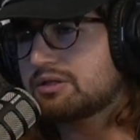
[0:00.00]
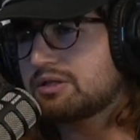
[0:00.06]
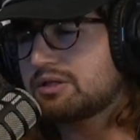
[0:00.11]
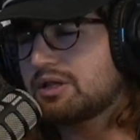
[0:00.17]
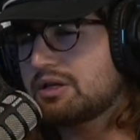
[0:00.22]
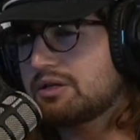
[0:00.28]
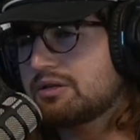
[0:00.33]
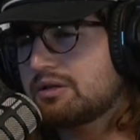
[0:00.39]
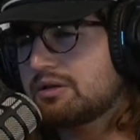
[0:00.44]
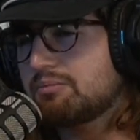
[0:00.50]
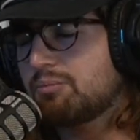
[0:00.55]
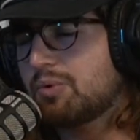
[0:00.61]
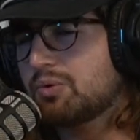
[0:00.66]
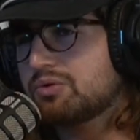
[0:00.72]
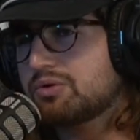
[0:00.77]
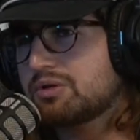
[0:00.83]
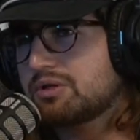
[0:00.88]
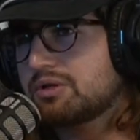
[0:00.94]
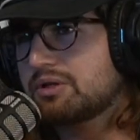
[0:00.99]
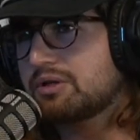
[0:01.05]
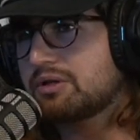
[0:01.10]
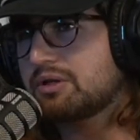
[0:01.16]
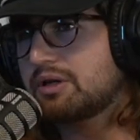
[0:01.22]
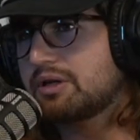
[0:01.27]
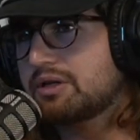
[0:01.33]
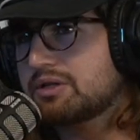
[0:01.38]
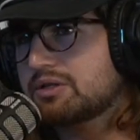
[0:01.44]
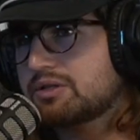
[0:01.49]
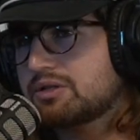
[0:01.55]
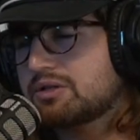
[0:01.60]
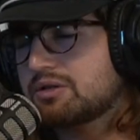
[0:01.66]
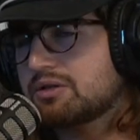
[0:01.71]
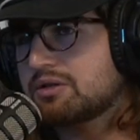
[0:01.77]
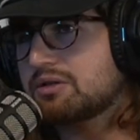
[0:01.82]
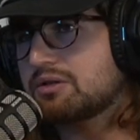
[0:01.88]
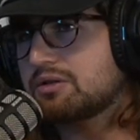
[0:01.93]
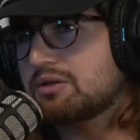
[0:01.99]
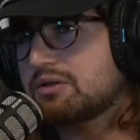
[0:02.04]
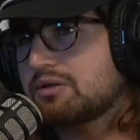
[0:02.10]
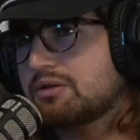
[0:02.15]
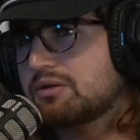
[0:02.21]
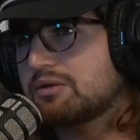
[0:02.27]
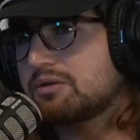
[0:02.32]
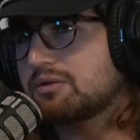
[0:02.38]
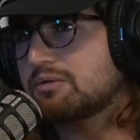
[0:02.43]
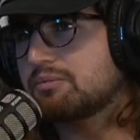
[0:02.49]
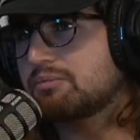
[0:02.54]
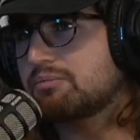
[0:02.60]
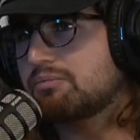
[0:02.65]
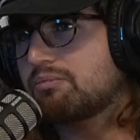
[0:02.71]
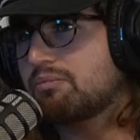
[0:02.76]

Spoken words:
see that most. I guess the